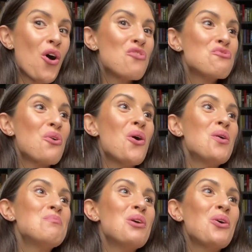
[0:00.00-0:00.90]

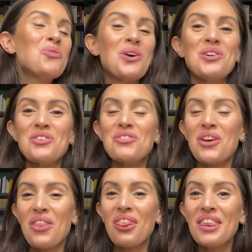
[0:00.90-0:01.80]
from one of
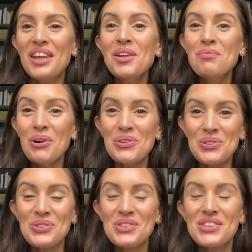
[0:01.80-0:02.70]
the
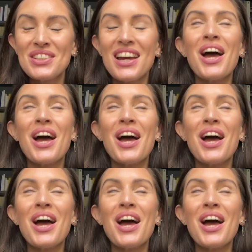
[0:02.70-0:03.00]
most